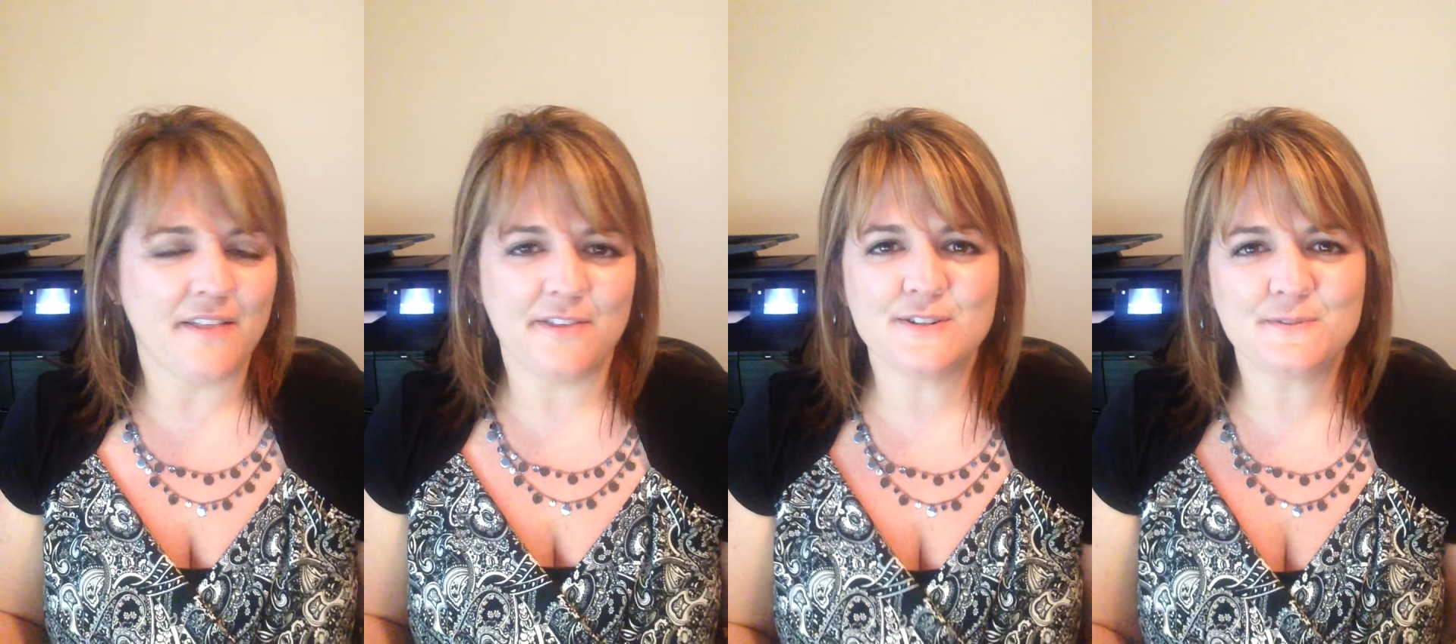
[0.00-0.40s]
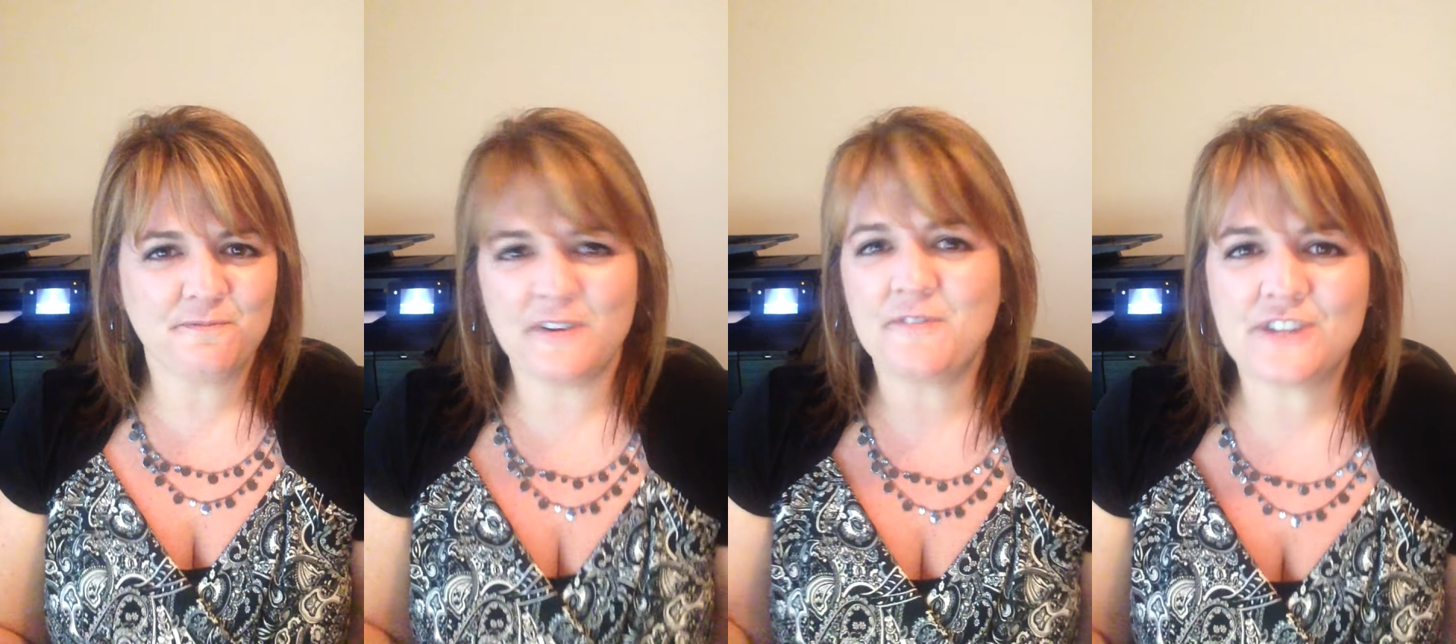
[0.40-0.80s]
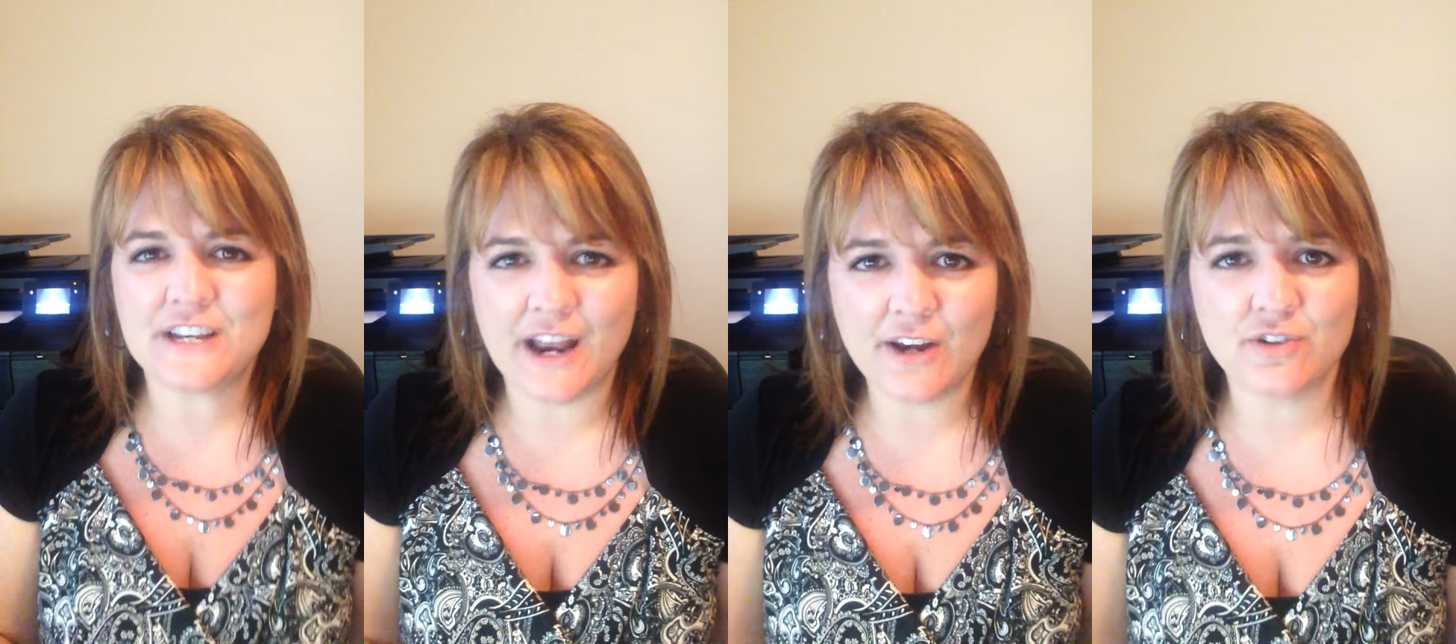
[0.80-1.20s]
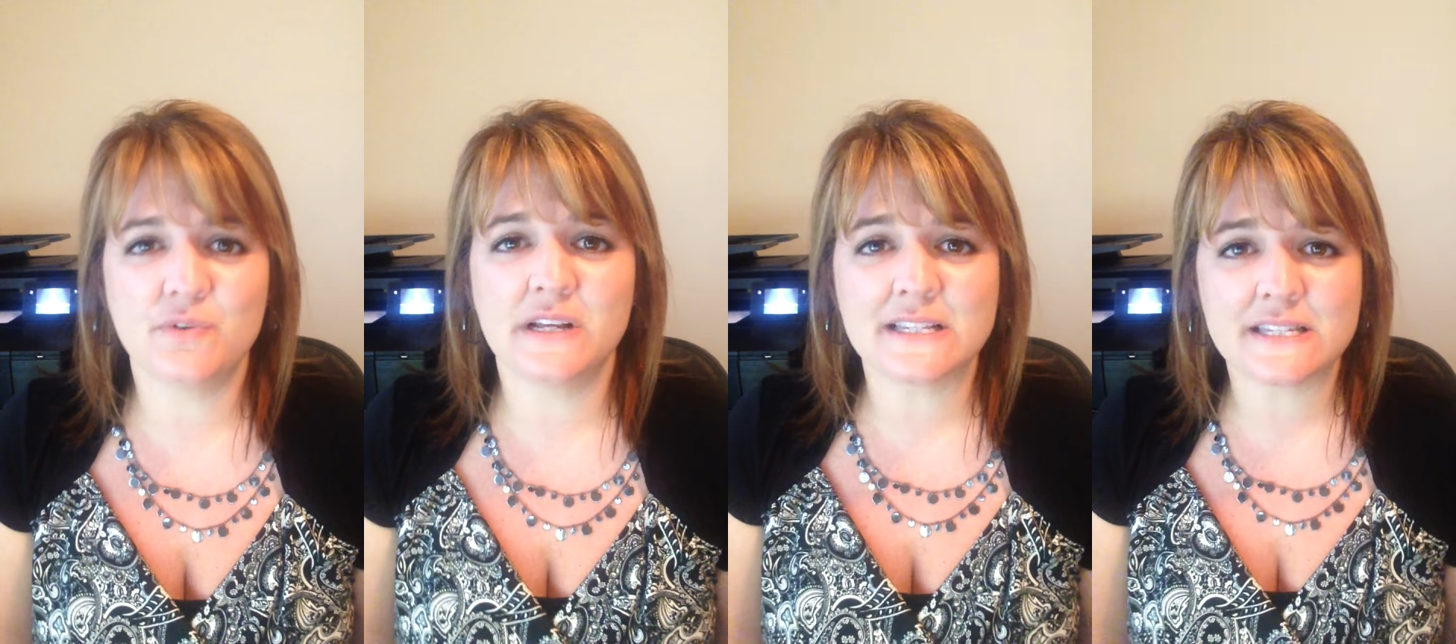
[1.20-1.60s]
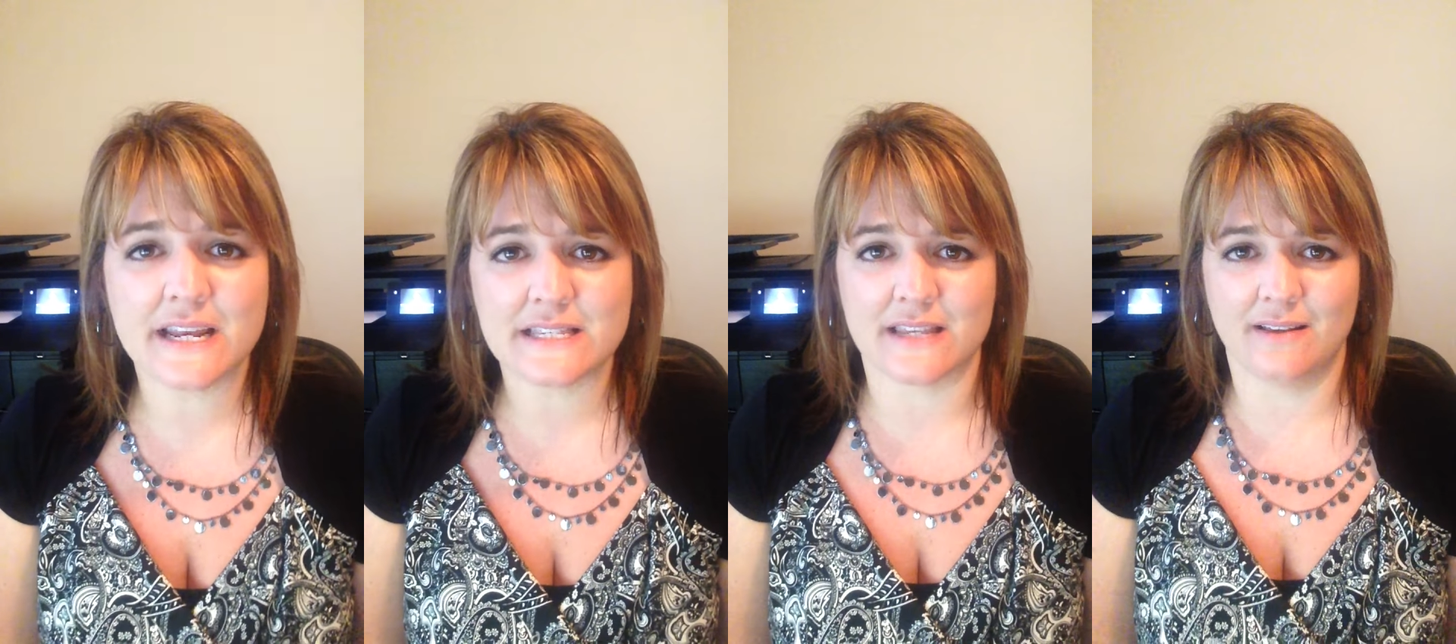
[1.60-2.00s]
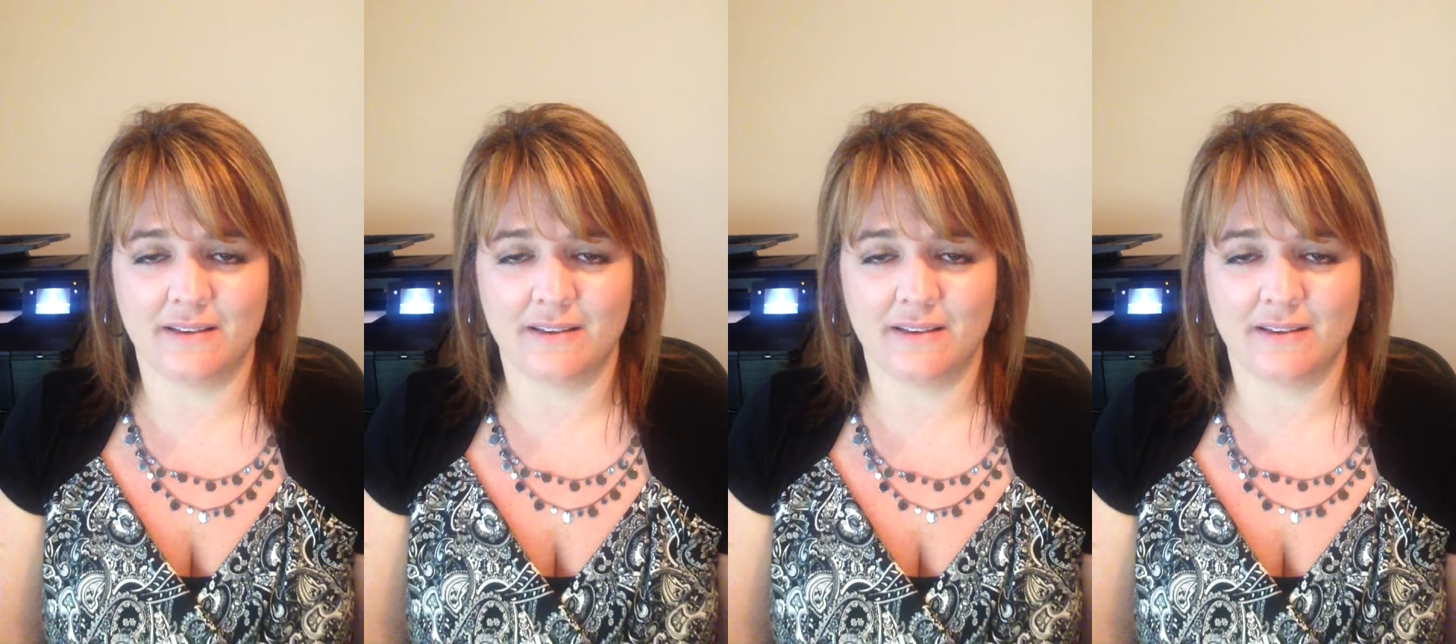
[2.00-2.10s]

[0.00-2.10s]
there's 1,500 real estate